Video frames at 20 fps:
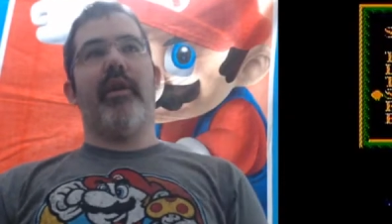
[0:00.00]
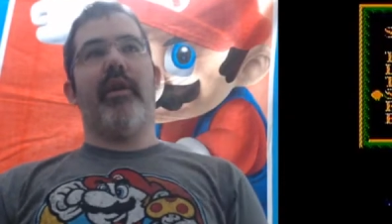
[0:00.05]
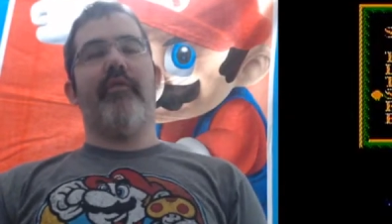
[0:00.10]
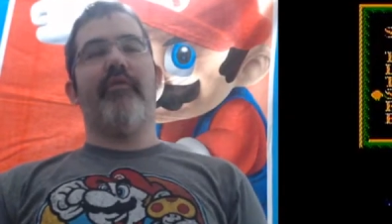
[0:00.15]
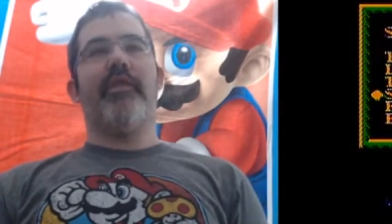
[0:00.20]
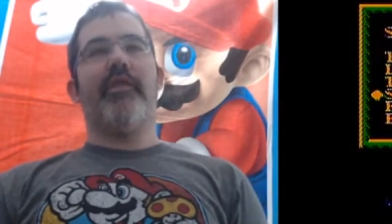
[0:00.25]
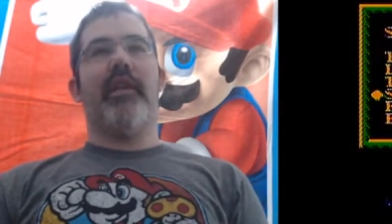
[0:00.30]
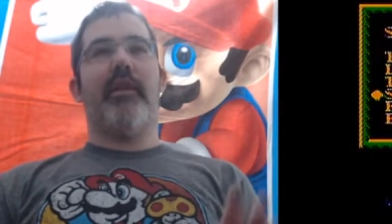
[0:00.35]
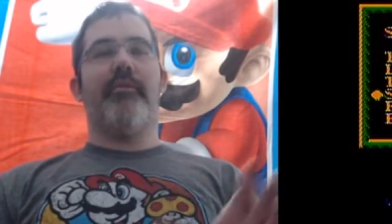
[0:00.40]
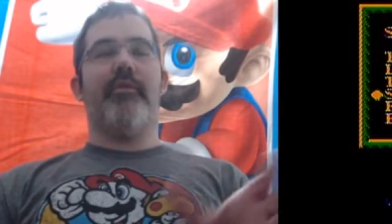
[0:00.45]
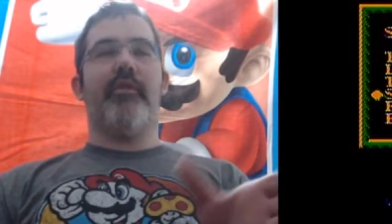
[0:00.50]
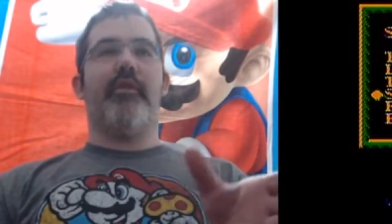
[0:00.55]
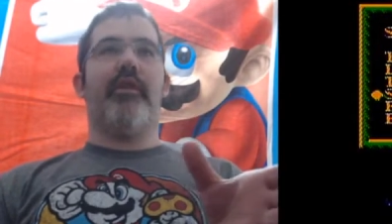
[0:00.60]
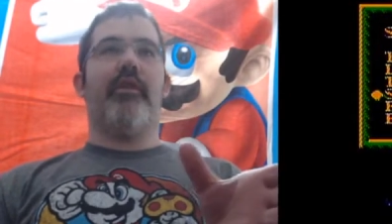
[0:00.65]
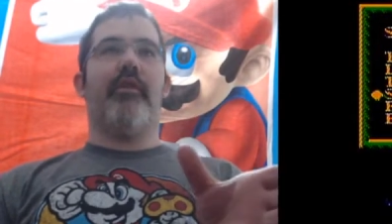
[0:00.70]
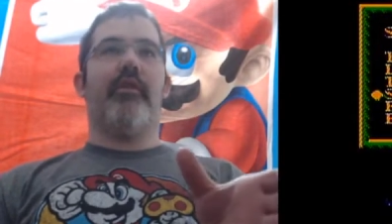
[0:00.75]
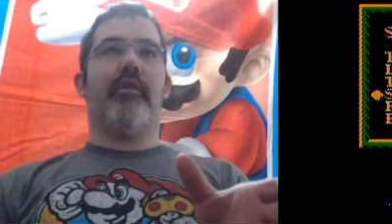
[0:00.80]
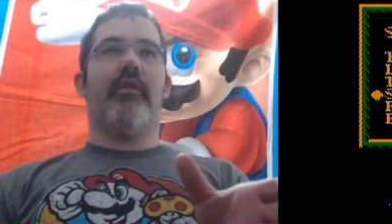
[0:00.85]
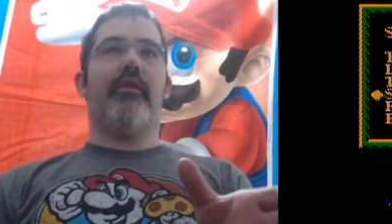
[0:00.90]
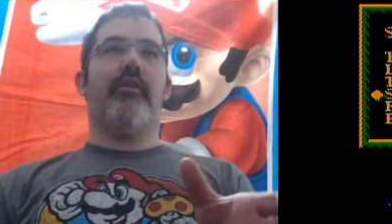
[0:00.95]
every time you
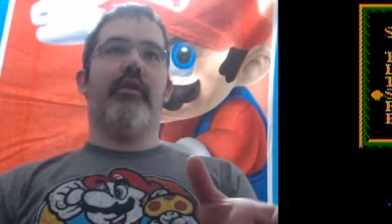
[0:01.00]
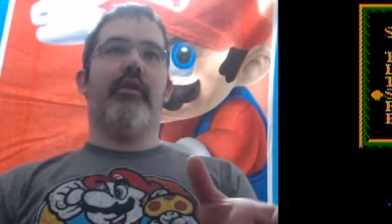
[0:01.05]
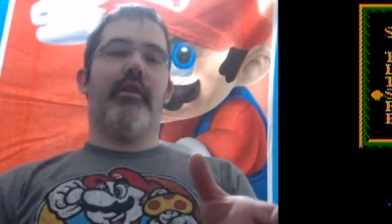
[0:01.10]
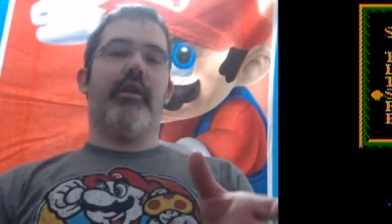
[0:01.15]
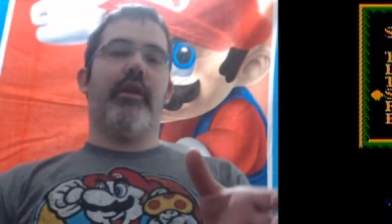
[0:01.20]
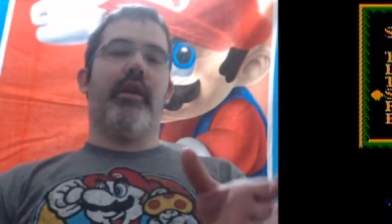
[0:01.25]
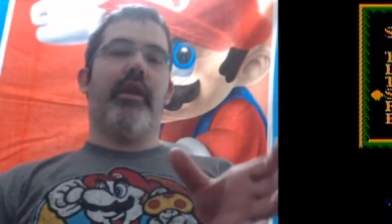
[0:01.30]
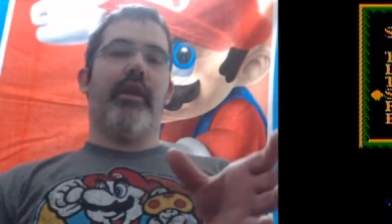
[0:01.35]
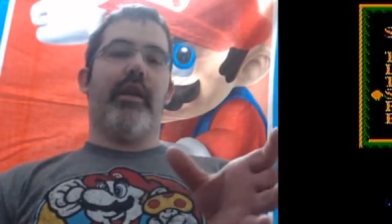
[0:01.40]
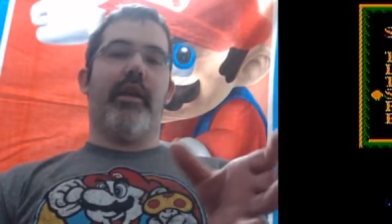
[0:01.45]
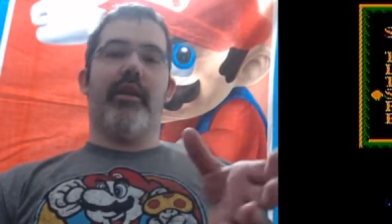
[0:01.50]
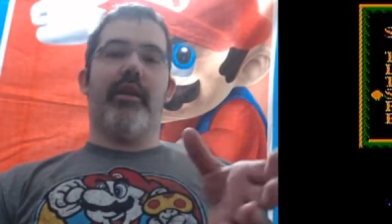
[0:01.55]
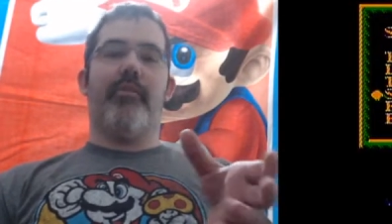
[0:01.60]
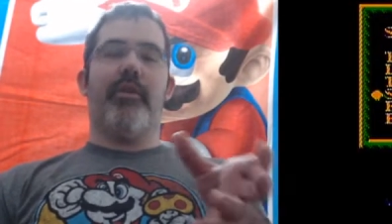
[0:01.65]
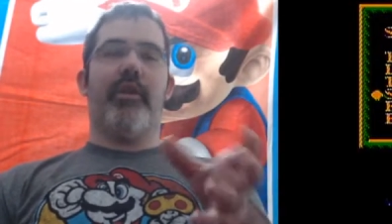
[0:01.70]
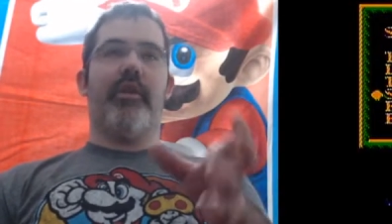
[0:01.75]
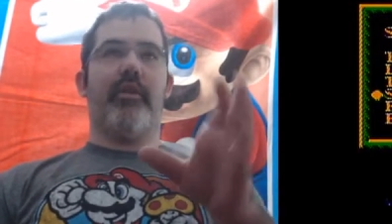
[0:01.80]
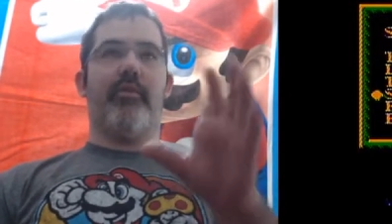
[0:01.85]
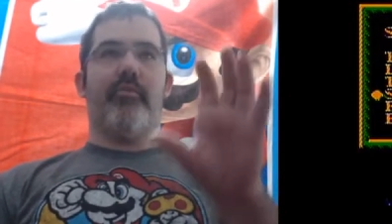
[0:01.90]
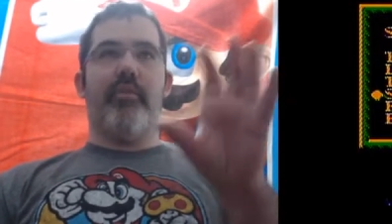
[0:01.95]
kill an
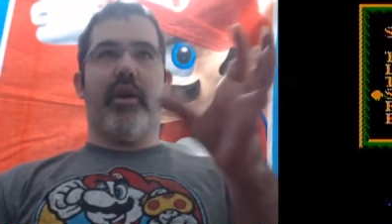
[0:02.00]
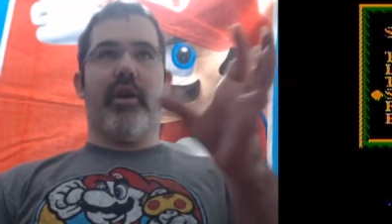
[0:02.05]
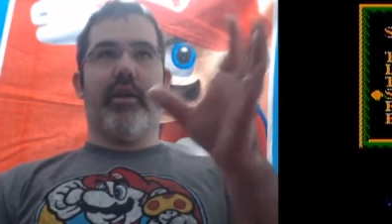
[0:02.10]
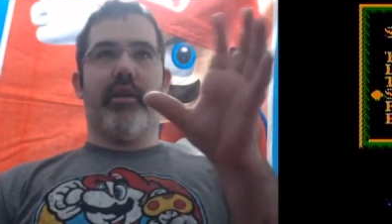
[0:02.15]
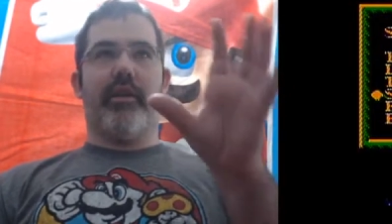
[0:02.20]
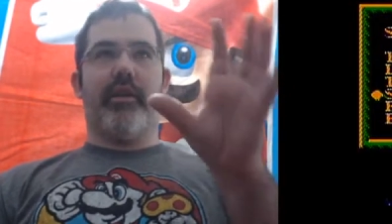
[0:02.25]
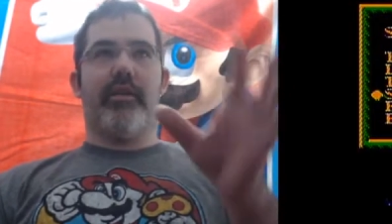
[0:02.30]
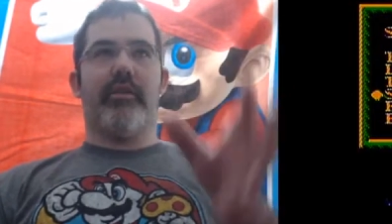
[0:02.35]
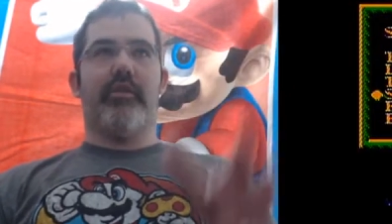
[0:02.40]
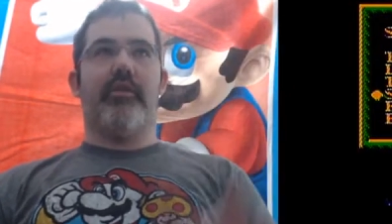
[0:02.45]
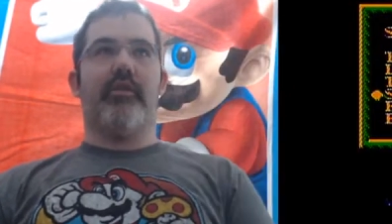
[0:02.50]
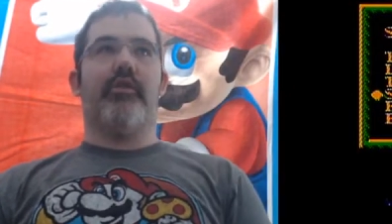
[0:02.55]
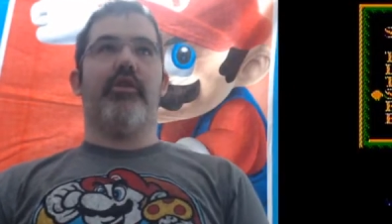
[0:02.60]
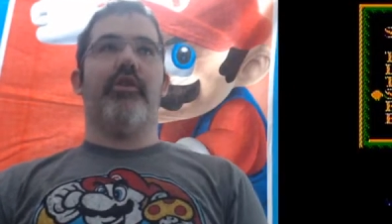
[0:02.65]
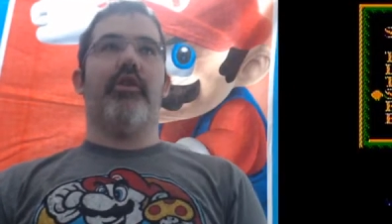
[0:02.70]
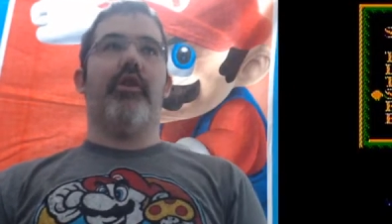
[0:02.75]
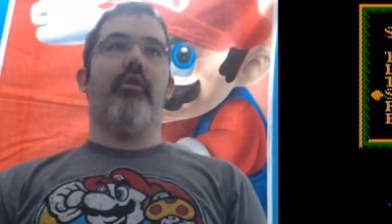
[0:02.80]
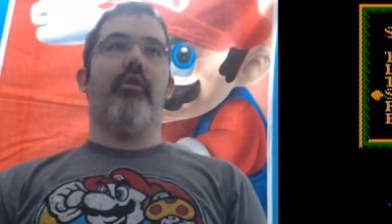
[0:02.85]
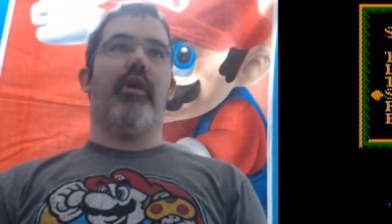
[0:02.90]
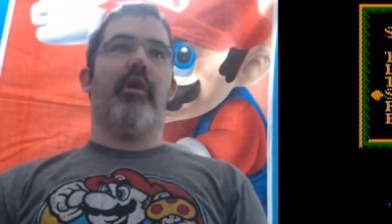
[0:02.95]
enemy, the body doesn't
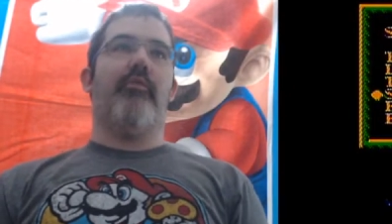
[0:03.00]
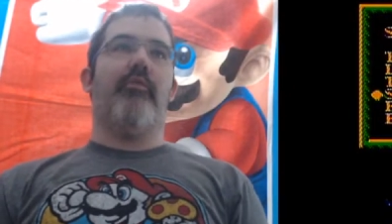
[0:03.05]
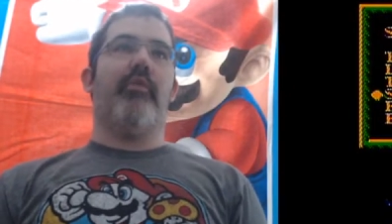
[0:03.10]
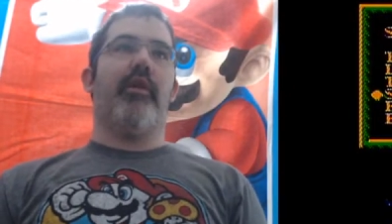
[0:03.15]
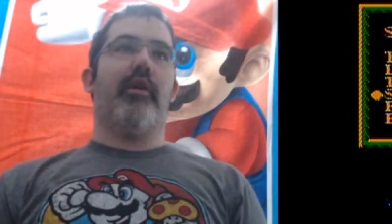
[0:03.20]
show up,